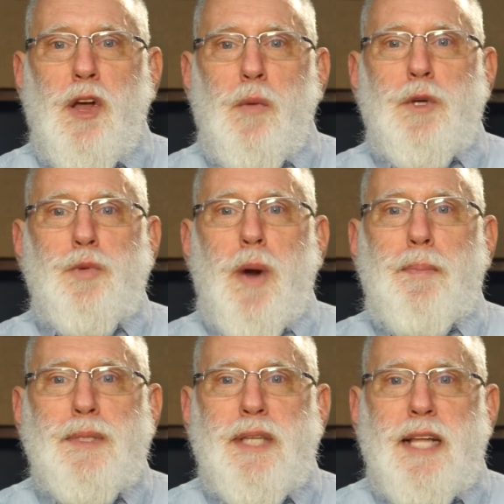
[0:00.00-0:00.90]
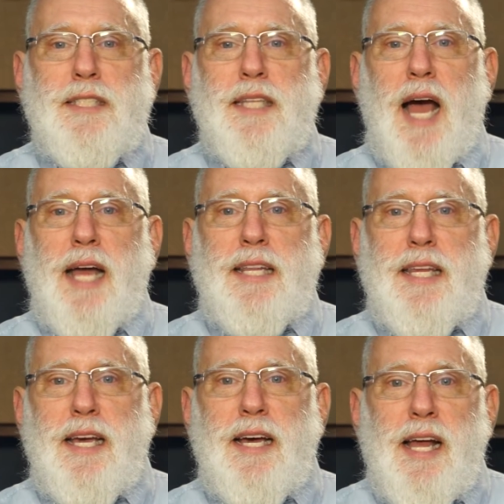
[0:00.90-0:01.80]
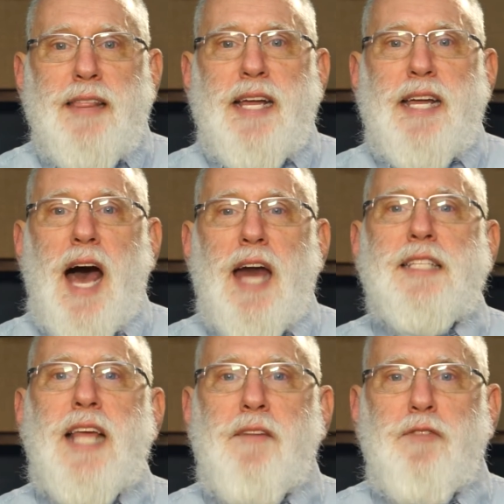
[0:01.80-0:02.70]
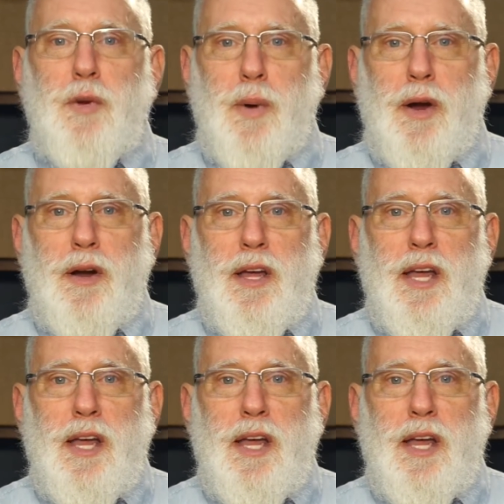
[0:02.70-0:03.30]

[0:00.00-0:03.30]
which represents the idea that God is everywhere.